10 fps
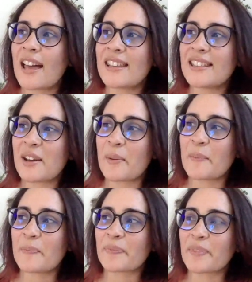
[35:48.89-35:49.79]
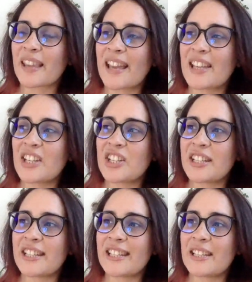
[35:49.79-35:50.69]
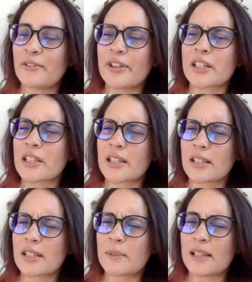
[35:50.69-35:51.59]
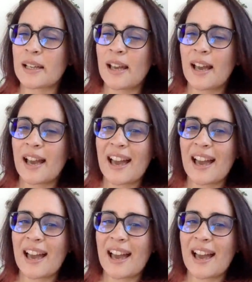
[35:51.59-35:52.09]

and um, and she feels things deeply.